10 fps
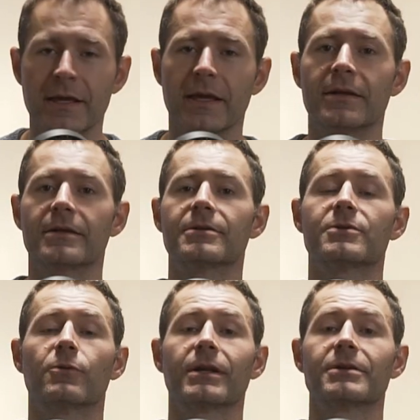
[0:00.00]
in
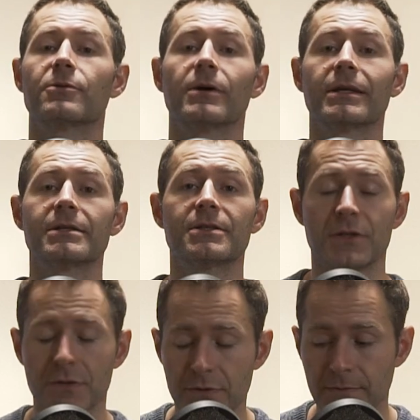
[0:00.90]

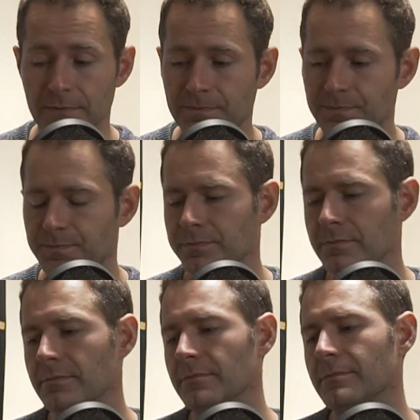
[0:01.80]
2022.
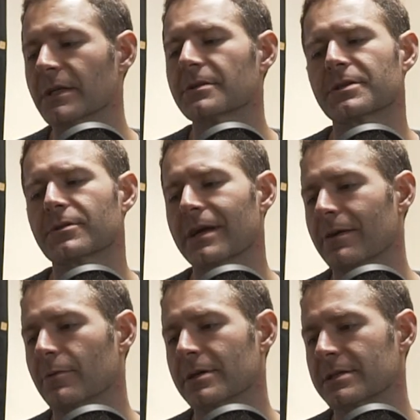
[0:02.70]
So
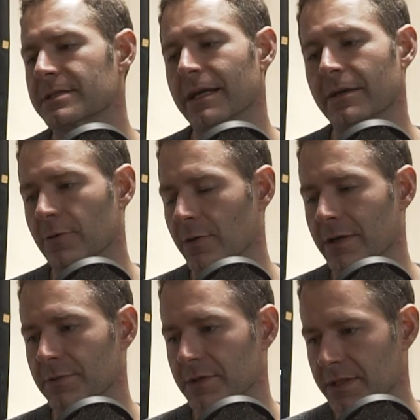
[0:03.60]
that was an
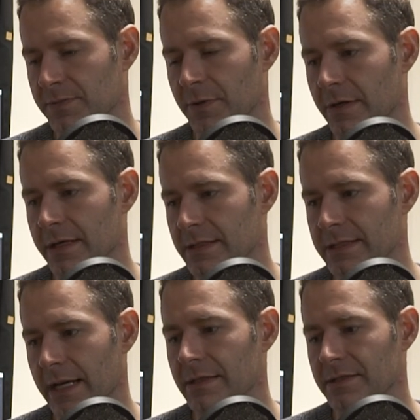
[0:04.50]
incredible experience
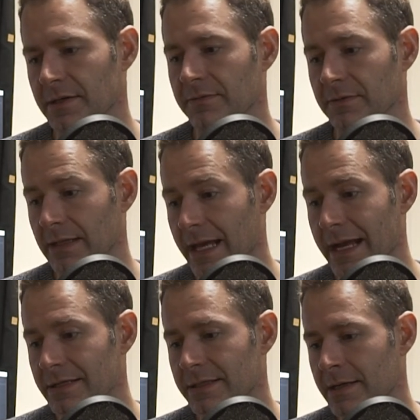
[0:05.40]
as of
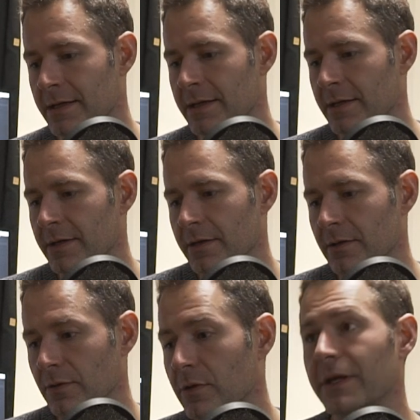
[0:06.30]
late.
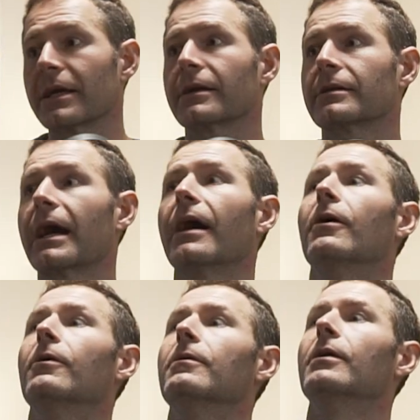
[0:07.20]
looking
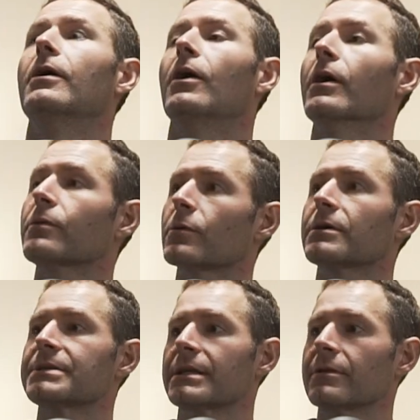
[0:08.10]
now
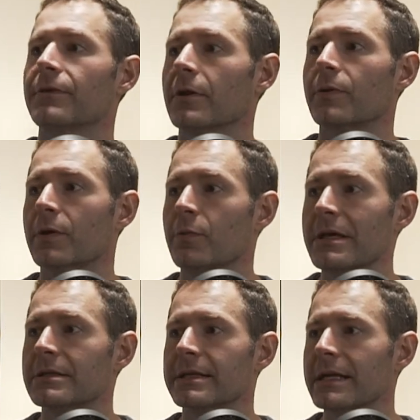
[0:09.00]
onwards in the following
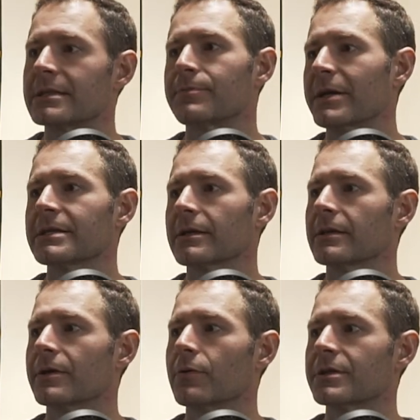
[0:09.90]
weeks, it's
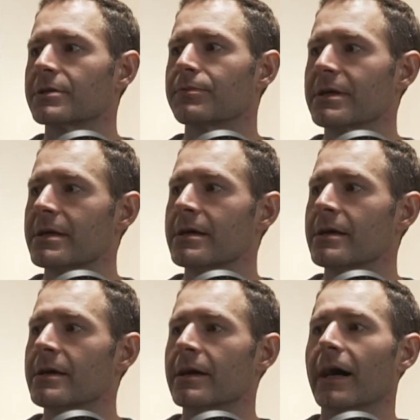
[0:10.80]
basically going to
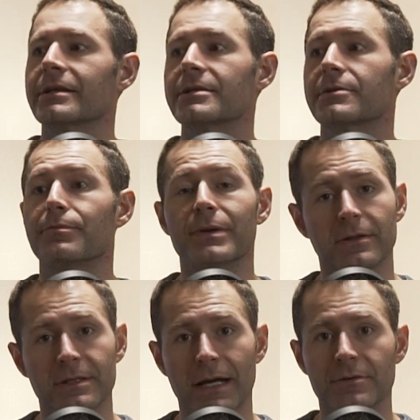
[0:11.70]
be, I need to
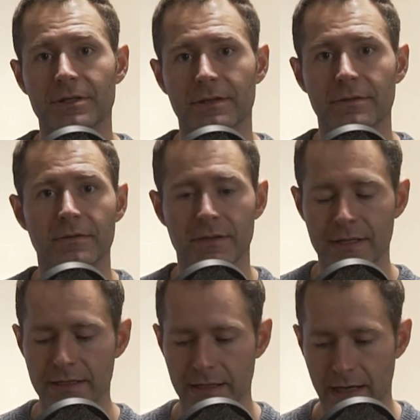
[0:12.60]
build out
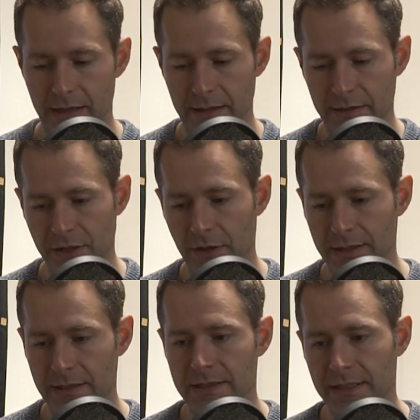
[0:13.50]
the they call
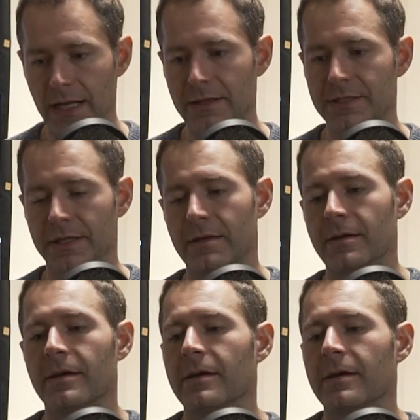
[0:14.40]
it the skeleton